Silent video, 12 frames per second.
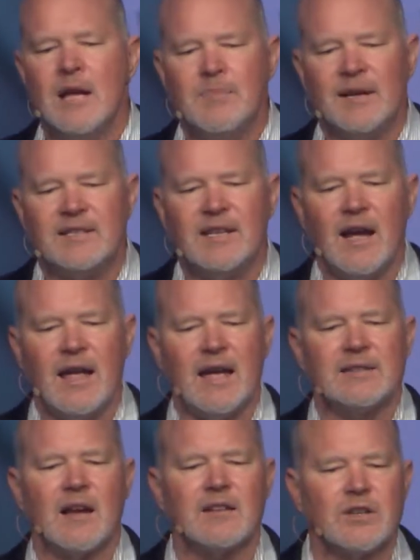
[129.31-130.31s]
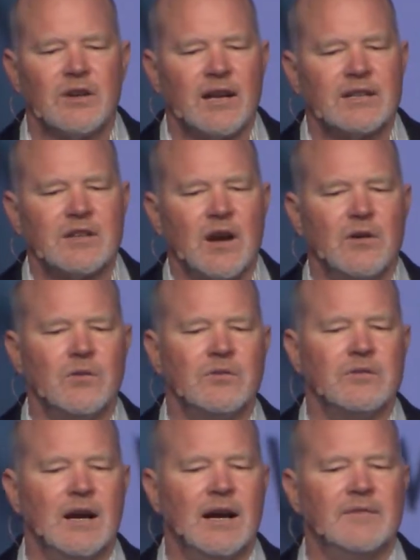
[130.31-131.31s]
But TIA's also got its
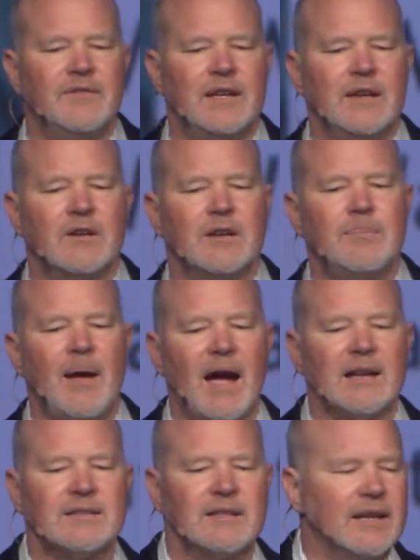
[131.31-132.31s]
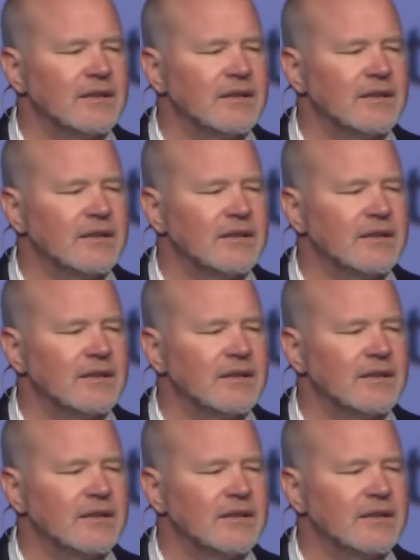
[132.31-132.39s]
own video capacity,